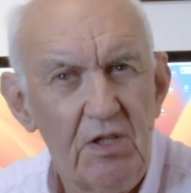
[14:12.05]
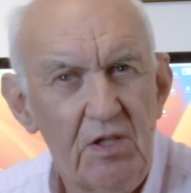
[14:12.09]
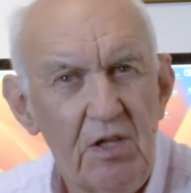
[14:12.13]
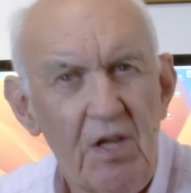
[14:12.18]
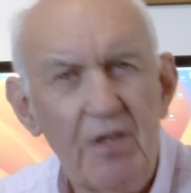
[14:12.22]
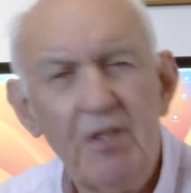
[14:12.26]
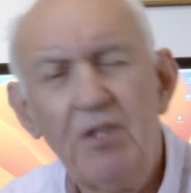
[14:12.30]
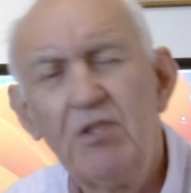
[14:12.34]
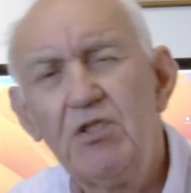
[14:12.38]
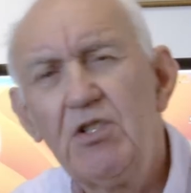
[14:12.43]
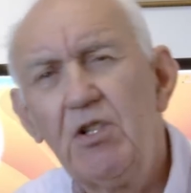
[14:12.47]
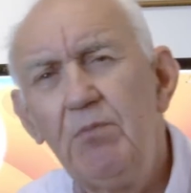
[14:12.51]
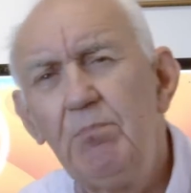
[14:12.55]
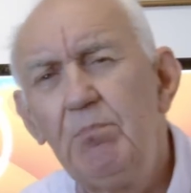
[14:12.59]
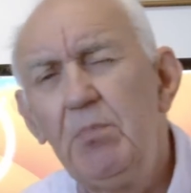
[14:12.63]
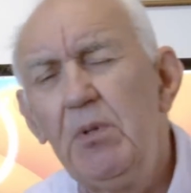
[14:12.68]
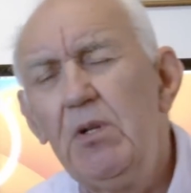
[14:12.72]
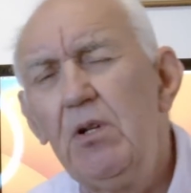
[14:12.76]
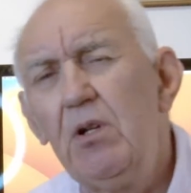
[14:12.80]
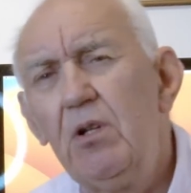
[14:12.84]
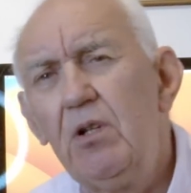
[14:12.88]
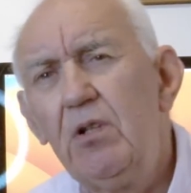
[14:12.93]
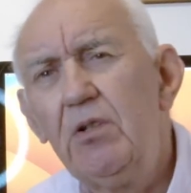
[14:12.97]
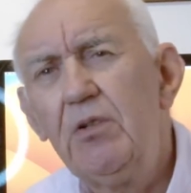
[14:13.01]
I think there's
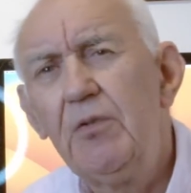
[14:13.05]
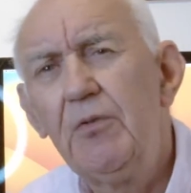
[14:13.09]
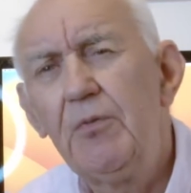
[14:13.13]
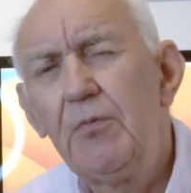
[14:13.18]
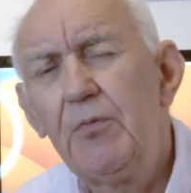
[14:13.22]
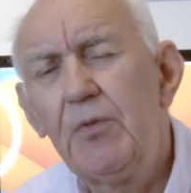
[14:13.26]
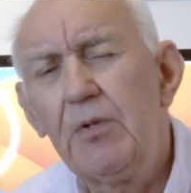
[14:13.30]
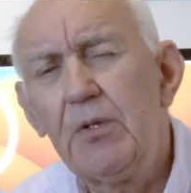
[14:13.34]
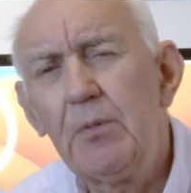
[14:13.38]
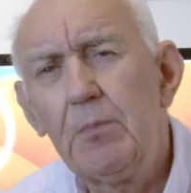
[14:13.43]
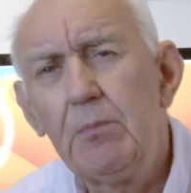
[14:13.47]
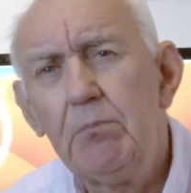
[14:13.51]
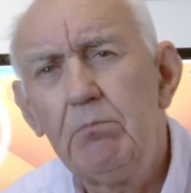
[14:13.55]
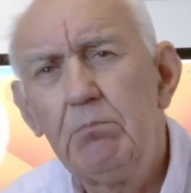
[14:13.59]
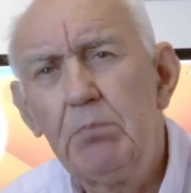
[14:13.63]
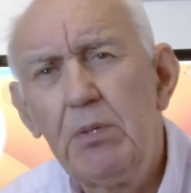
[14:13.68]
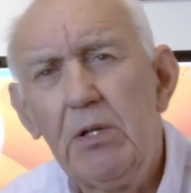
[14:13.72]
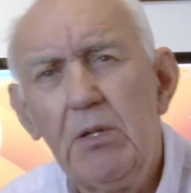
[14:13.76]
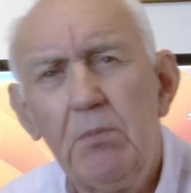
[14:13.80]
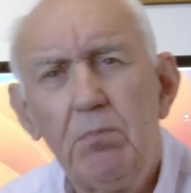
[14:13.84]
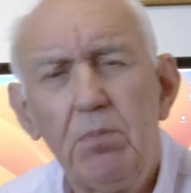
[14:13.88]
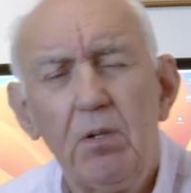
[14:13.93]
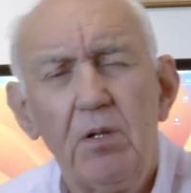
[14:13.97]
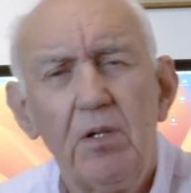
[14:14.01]
been a lot of uh,
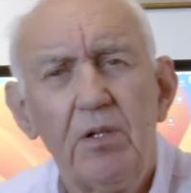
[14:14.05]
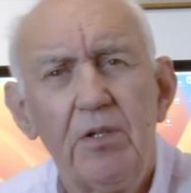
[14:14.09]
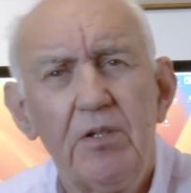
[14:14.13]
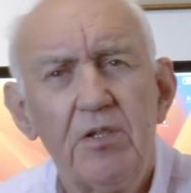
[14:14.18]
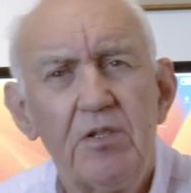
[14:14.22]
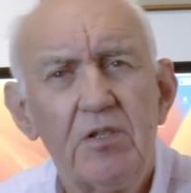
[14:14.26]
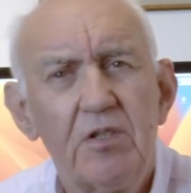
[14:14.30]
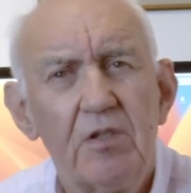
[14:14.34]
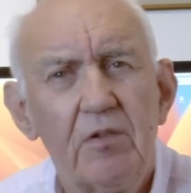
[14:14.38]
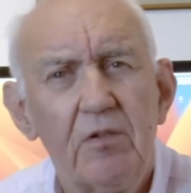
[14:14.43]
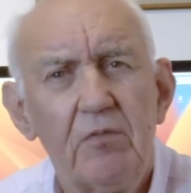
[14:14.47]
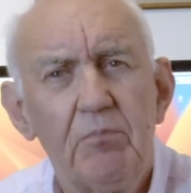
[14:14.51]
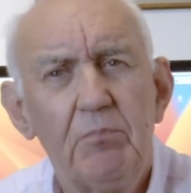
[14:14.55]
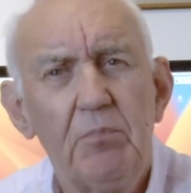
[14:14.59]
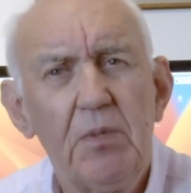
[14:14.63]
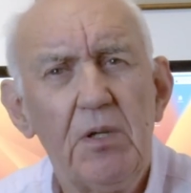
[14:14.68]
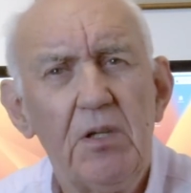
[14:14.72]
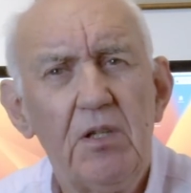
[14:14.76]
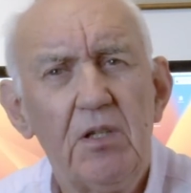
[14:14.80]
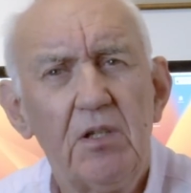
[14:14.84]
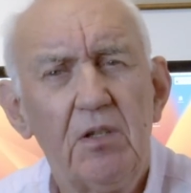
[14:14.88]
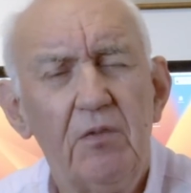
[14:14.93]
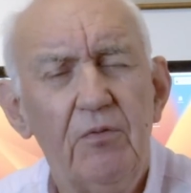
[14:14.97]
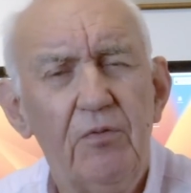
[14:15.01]
people that have
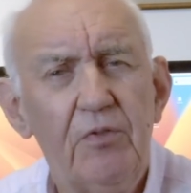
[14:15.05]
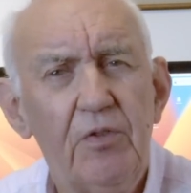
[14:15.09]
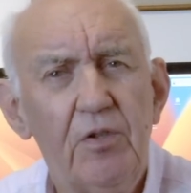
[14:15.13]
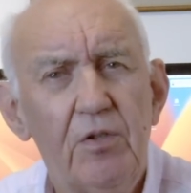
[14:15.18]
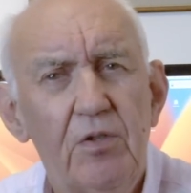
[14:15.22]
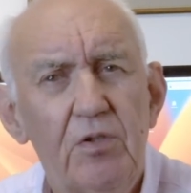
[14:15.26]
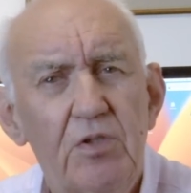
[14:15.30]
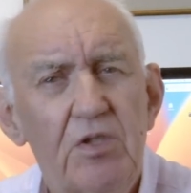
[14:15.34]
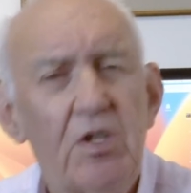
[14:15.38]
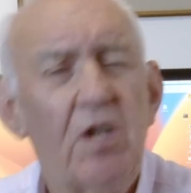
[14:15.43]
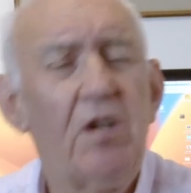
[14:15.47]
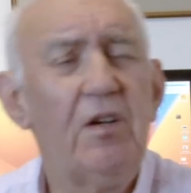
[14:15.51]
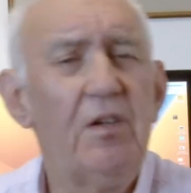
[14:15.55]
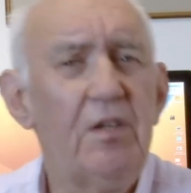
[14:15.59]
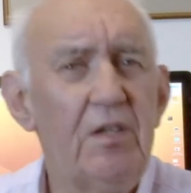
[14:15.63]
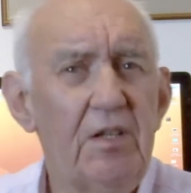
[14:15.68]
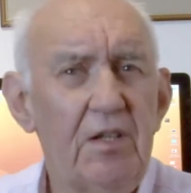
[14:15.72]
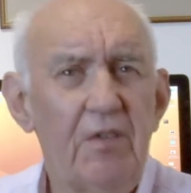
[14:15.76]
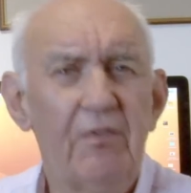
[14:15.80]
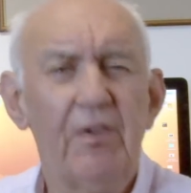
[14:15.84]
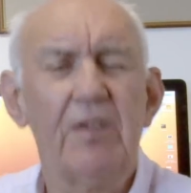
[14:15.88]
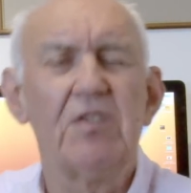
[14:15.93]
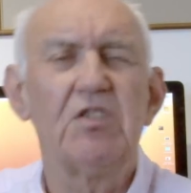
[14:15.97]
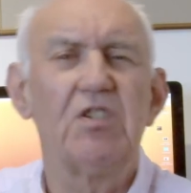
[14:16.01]
been confused. I
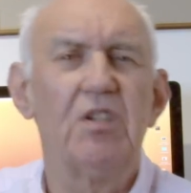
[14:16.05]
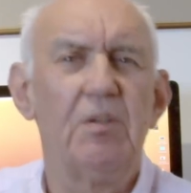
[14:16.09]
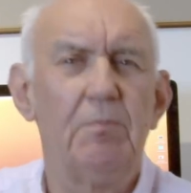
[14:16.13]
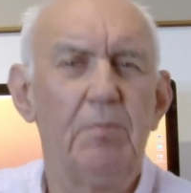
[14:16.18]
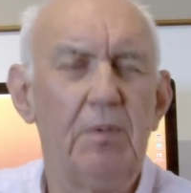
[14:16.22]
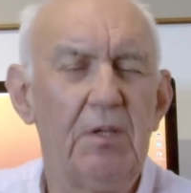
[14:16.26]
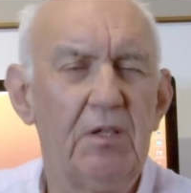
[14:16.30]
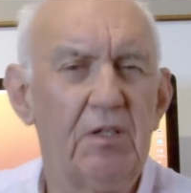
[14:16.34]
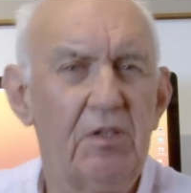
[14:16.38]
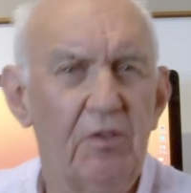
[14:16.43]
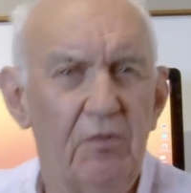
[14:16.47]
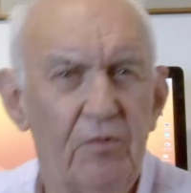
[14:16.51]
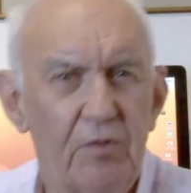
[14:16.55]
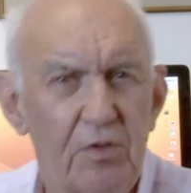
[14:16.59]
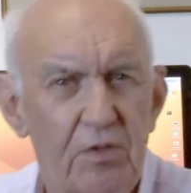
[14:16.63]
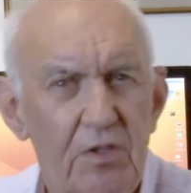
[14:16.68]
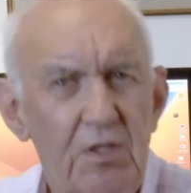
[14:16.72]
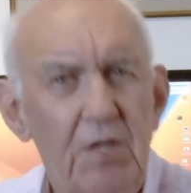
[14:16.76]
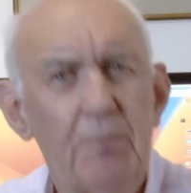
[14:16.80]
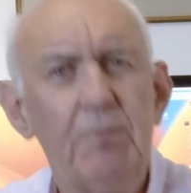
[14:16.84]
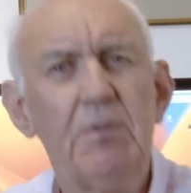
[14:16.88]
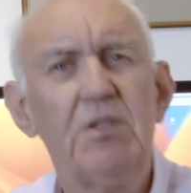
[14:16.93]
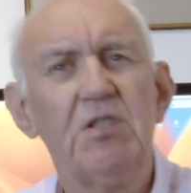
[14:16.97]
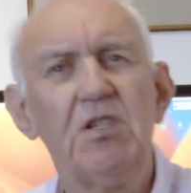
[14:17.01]
have actually been confused.
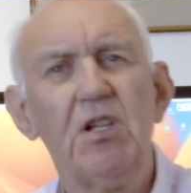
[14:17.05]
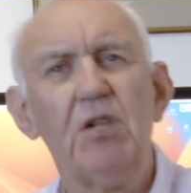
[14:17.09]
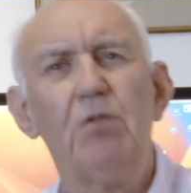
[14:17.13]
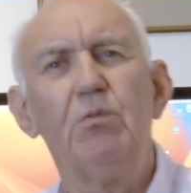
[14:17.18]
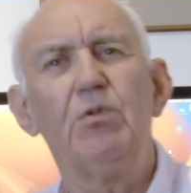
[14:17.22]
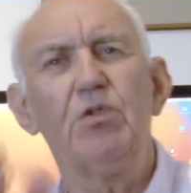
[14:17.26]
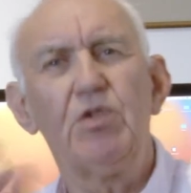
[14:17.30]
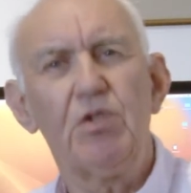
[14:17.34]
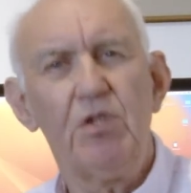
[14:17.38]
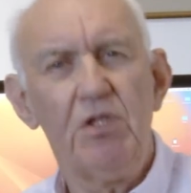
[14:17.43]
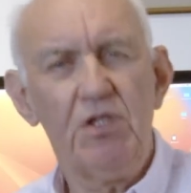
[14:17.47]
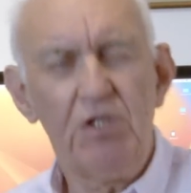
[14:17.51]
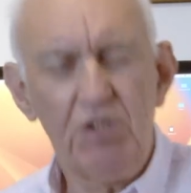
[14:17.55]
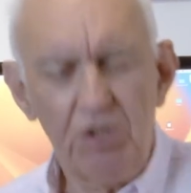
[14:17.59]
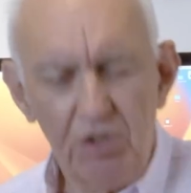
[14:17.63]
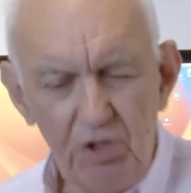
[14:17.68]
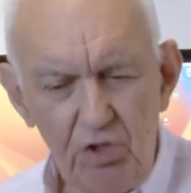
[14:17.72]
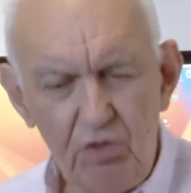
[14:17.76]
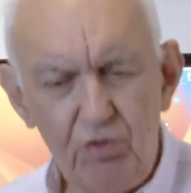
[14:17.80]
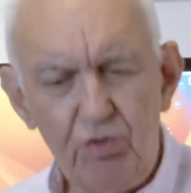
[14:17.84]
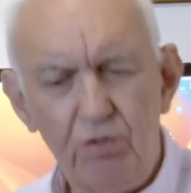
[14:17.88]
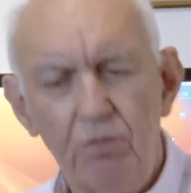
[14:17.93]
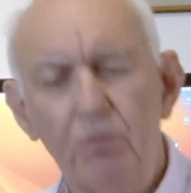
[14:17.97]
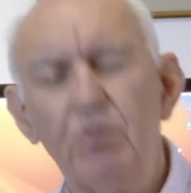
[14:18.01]
Let me tell you, this is a
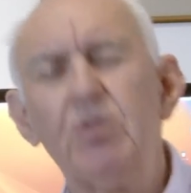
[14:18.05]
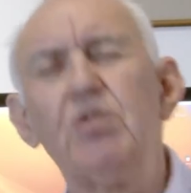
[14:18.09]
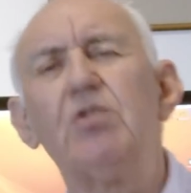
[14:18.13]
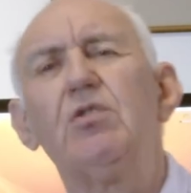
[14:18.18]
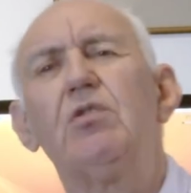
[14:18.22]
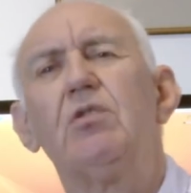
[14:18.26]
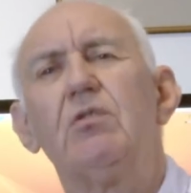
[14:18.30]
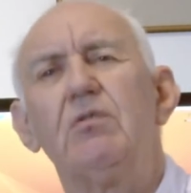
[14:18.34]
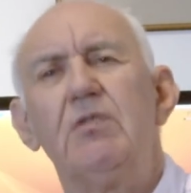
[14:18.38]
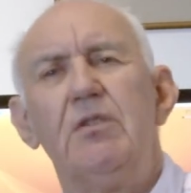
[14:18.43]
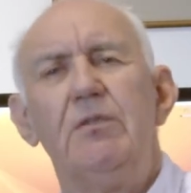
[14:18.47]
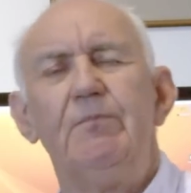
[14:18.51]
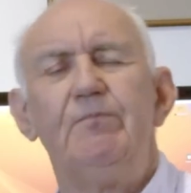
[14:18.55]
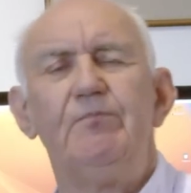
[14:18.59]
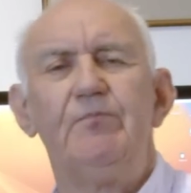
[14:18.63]
true story.